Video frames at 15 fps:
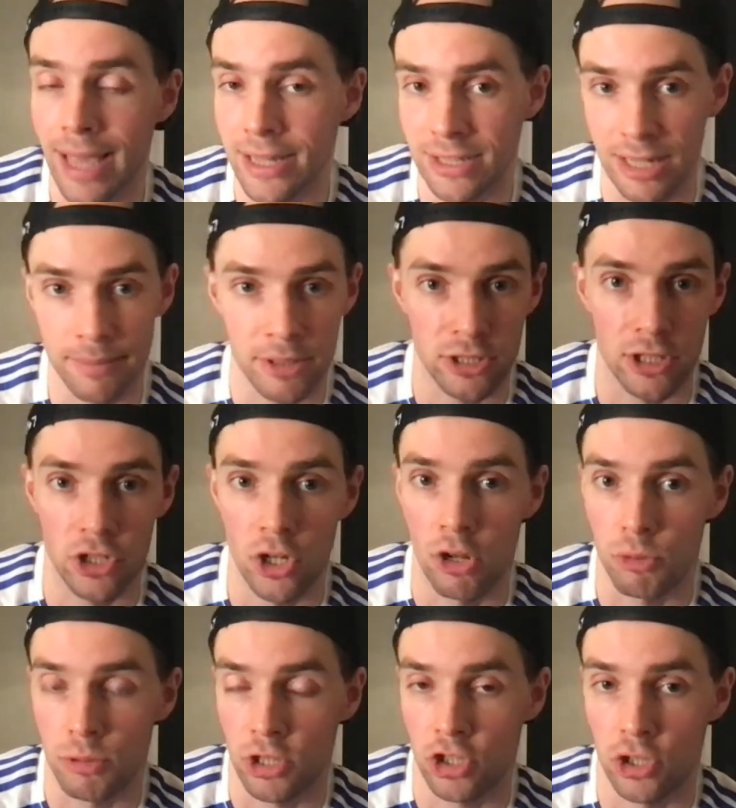Yes, he missed the
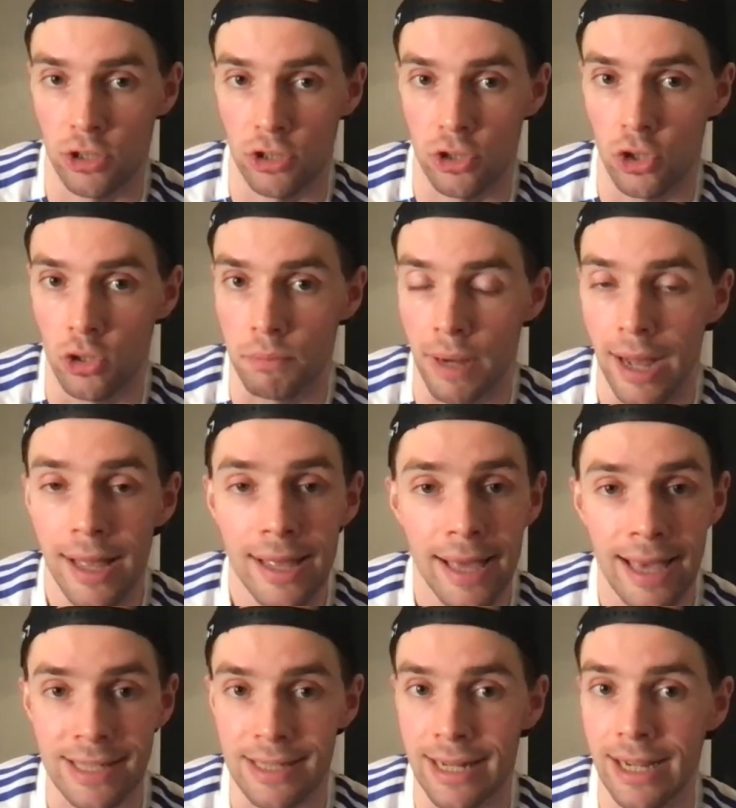chance which he should have scored, but
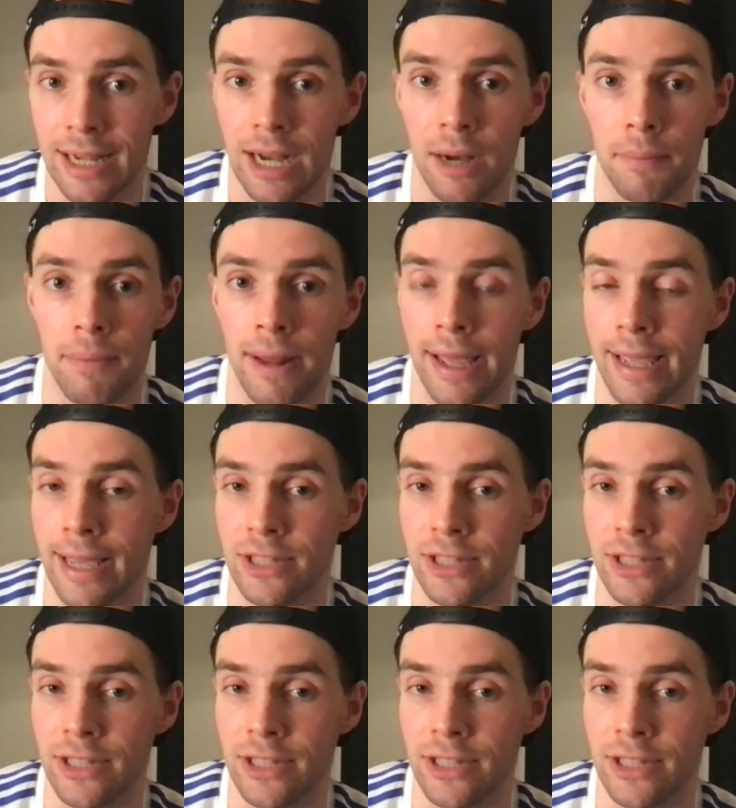his link-up play,